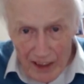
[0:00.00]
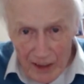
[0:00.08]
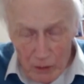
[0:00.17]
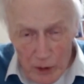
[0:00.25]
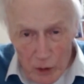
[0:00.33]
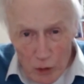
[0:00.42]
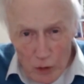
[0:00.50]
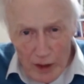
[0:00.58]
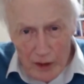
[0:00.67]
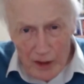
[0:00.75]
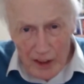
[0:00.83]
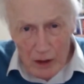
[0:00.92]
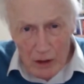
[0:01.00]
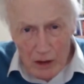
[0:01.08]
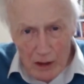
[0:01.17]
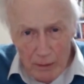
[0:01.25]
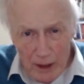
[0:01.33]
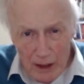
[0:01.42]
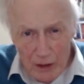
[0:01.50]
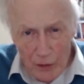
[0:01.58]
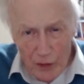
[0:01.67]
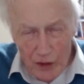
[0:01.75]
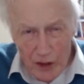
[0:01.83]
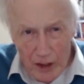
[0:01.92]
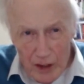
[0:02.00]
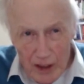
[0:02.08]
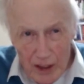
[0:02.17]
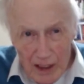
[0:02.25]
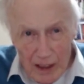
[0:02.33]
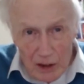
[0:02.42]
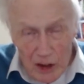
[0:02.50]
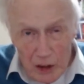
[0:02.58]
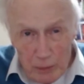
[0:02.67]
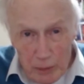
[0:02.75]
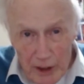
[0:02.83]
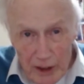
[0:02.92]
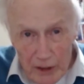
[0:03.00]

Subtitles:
and we're talking now about the spring of